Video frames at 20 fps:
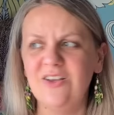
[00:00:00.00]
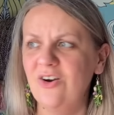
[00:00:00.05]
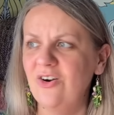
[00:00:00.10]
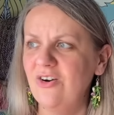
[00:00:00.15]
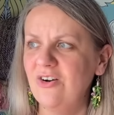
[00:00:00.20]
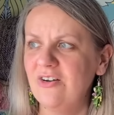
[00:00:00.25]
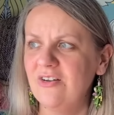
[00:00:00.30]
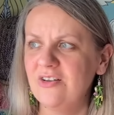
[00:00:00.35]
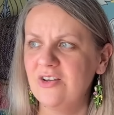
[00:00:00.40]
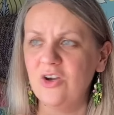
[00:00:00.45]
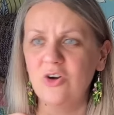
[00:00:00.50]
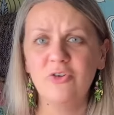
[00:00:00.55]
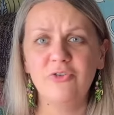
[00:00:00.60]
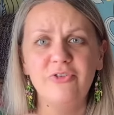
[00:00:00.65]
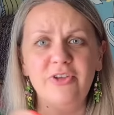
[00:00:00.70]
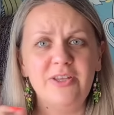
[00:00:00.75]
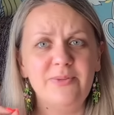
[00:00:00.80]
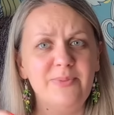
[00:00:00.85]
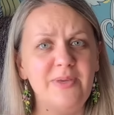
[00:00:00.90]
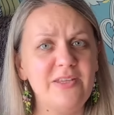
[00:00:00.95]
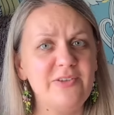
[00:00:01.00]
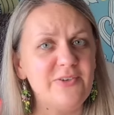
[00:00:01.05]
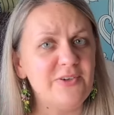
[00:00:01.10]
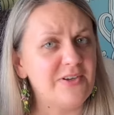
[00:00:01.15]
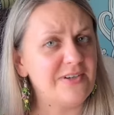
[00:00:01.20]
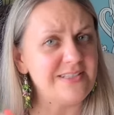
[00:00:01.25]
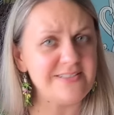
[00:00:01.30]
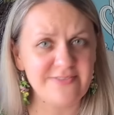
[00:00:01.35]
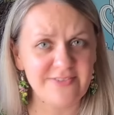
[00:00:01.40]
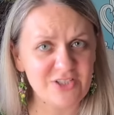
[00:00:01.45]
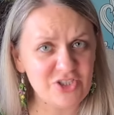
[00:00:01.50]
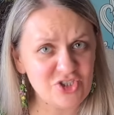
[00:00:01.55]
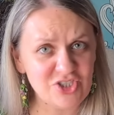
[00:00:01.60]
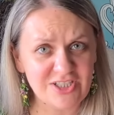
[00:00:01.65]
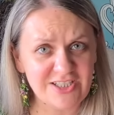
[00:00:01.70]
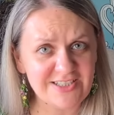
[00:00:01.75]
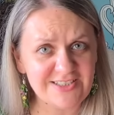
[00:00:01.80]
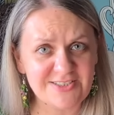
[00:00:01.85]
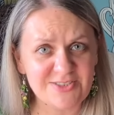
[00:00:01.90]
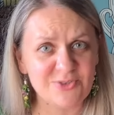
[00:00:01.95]
on Ko-fi and Patreon as Finnish
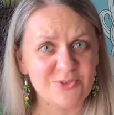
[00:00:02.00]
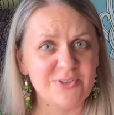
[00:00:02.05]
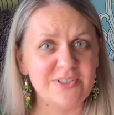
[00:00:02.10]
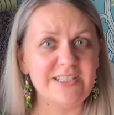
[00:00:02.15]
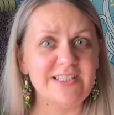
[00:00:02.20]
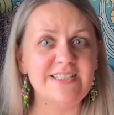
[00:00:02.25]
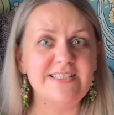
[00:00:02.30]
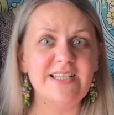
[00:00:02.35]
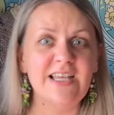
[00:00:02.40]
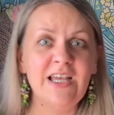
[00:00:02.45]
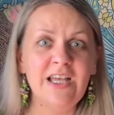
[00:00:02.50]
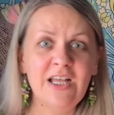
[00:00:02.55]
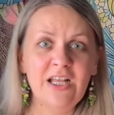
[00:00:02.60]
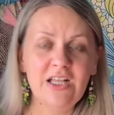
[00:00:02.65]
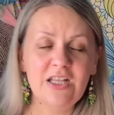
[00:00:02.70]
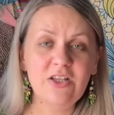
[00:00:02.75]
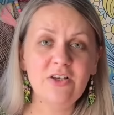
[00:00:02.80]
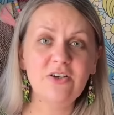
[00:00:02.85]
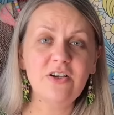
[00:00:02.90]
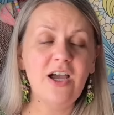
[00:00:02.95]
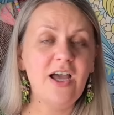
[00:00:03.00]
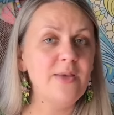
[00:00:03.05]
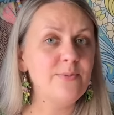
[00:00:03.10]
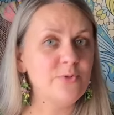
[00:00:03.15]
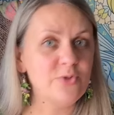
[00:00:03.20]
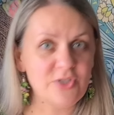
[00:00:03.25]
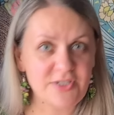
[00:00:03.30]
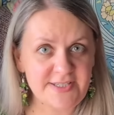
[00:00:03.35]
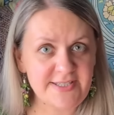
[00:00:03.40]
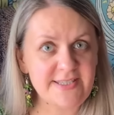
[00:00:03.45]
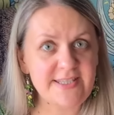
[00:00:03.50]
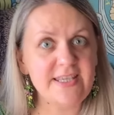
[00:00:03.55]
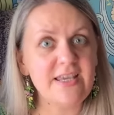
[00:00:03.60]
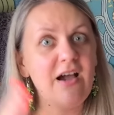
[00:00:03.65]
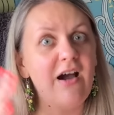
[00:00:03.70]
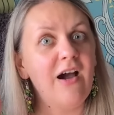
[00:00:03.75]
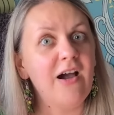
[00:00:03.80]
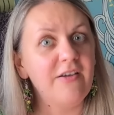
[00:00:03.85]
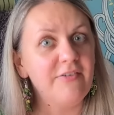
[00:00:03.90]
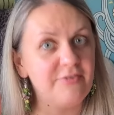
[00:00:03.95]
Knitting Stories. Look, I'm
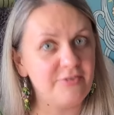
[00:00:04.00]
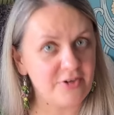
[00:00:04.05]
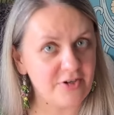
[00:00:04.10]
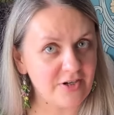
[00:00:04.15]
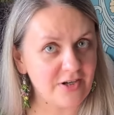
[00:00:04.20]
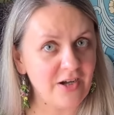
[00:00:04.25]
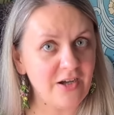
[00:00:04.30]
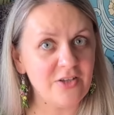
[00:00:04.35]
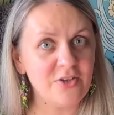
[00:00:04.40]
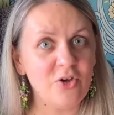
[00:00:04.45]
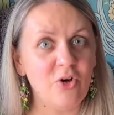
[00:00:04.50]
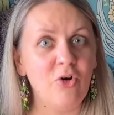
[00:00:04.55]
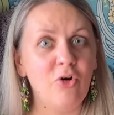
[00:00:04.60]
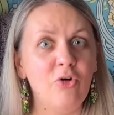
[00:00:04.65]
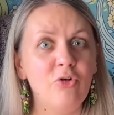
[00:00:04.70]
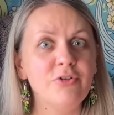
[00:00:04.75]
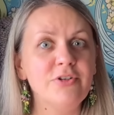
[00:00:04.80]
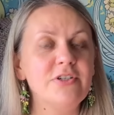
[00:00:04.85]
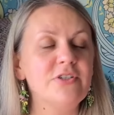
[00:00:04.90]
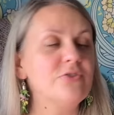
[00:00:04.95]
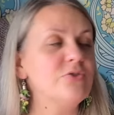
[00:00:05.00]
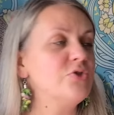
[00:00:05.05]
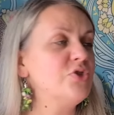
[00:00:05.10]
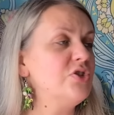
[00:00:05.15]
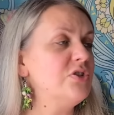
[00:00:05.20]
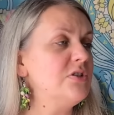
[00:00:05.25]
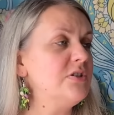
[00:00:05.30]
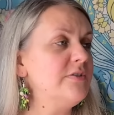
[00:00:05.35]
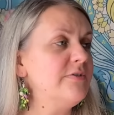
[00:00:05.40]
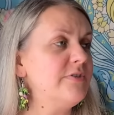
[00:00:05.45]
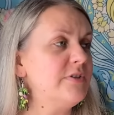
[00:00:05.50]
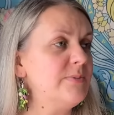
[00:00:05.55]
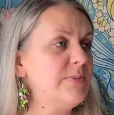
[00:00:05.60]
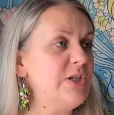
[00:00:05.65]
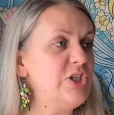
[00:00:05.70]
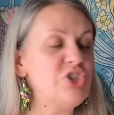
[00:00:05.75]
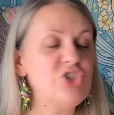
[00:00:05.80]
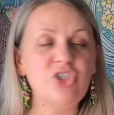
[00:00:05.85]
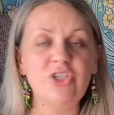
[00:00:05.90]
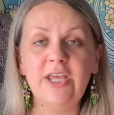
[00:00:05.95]
rusty. I forgot all the crucial
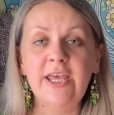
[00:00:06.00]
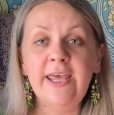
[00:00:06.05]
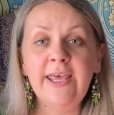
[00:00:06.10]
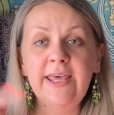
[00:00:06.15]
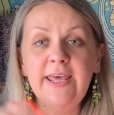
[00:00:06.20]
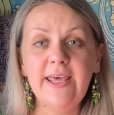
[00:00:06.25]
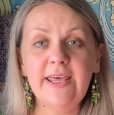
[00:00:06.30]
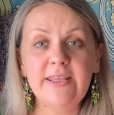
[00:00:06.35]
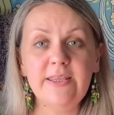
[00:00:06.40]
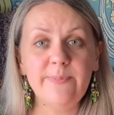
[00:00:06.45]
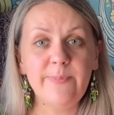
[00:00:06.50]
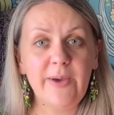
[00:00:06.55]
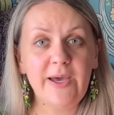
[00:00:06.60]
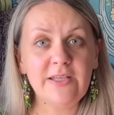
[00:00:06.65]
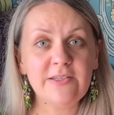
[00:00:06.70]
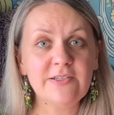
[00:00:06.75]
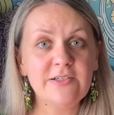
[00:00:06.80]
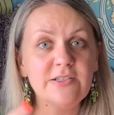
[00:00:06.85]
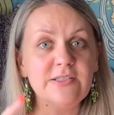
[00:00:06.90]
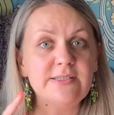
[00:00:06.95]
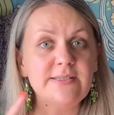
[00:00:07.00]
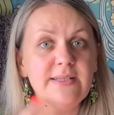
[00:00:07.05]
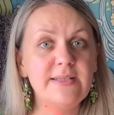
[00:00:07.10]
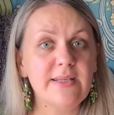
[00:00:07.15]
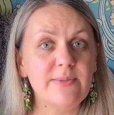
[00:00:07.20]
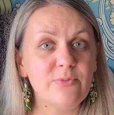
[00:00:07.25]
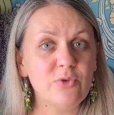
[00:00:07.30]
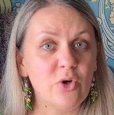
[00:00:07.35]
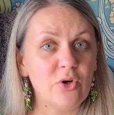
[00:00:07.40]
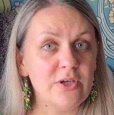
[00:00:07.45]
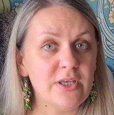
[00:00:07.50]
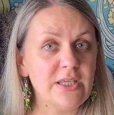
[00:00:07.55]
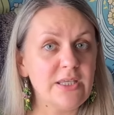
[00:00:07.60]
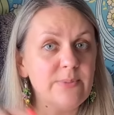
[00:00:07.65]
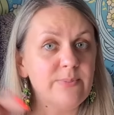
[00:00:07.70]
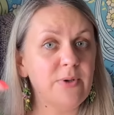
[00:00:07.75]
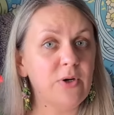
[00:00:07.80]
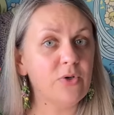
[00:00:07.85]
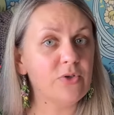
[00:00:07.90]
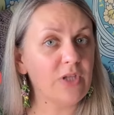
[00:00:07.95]
information. And the patterns that I'm talking
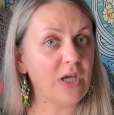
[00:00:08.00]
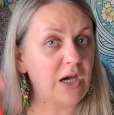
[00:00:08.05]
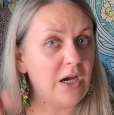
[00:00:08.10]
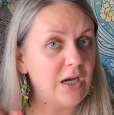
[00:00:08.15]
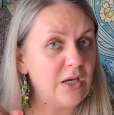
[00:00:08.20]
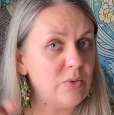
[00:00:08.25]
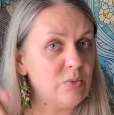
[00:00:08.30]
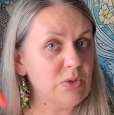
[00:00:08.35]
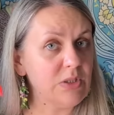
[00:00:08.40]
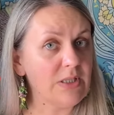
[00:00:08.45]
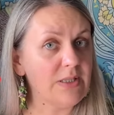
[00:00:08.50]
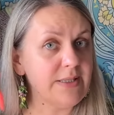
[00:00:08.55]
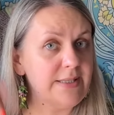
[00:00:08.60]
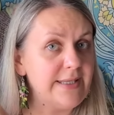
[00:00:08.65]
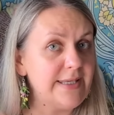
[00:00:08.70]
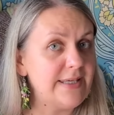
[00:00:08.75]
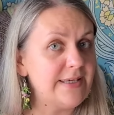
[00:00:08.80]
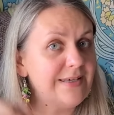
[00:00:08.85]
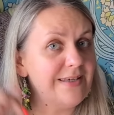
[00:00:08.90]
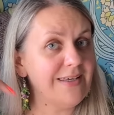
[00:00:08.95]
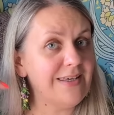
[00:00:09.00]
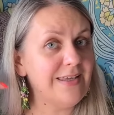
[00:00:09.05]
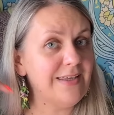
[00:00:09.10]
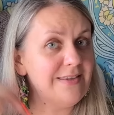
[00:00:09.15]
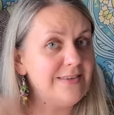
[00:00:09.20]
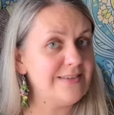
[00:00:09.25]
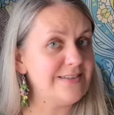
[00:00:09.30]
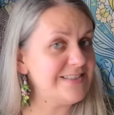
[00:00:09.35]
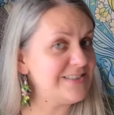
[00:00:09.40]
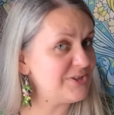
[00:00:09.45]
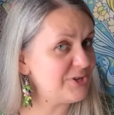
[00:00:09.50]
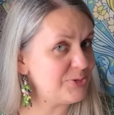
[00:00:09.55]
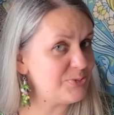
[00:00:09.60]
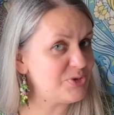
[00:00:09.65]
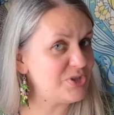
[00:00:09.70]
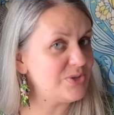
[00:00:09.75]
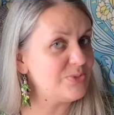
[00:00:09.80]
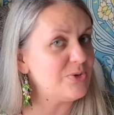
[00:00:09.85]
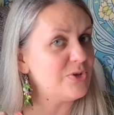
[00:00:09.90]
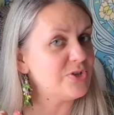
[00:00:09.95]
about, I will link in the
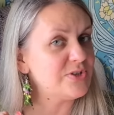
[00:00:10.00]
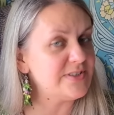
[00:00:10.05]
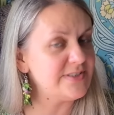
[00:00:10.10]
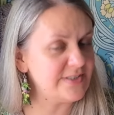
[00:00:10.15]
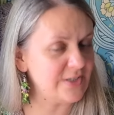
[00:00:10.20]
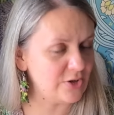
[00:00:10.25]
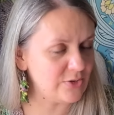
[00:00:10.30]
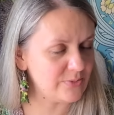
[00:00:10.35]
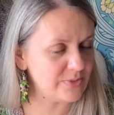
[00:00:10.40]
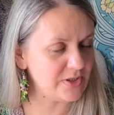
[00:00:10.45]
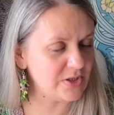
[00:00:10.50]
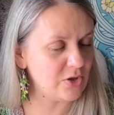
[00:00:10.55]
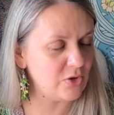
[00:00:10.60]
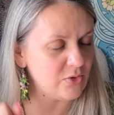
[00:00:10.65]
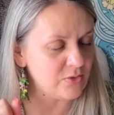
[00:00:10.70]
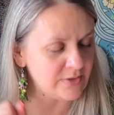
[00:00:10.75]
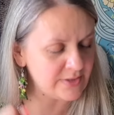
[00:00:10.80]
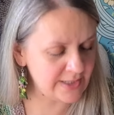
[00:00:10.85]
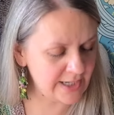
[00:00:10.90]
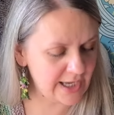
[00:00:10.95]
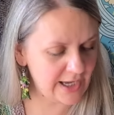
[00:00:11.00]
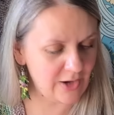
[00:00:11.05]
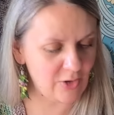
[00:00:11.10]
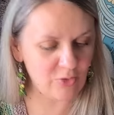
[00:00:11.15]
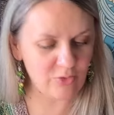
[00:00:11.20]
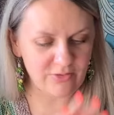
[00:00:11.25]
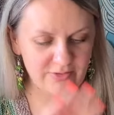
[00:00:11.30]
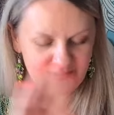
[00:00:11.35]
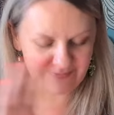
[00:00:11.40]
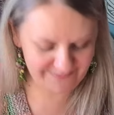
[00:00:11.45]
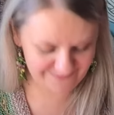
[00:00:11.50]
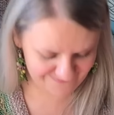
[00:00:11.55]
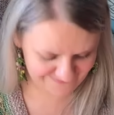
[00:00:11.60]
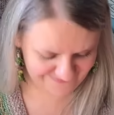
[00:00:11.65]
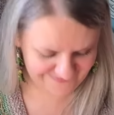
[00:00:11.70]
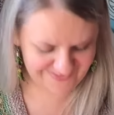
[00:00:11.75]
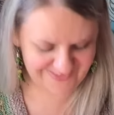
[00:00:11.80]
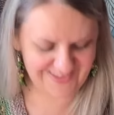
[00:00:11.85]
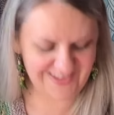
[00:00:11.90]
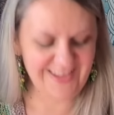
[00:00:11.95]
description box down below. Now,
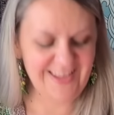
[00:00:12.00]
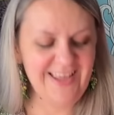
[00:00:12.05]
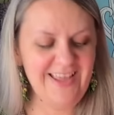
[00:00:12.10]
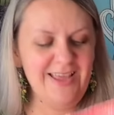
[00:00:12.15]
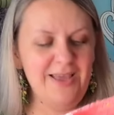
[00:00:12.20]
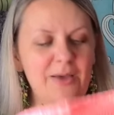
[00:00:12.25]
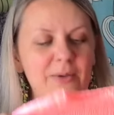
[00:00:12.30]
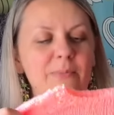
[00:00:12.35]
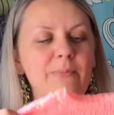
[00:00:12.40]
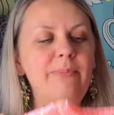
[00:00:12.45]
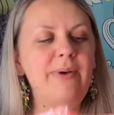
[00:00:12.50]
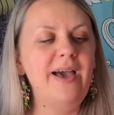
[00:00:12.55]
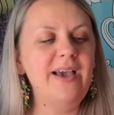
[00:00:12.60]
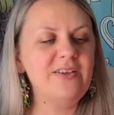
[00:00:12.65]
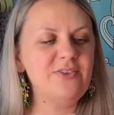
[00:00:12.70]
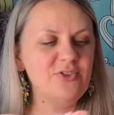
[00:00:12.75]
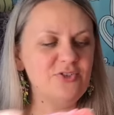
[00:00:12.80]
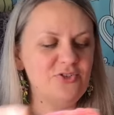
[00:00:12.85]
back to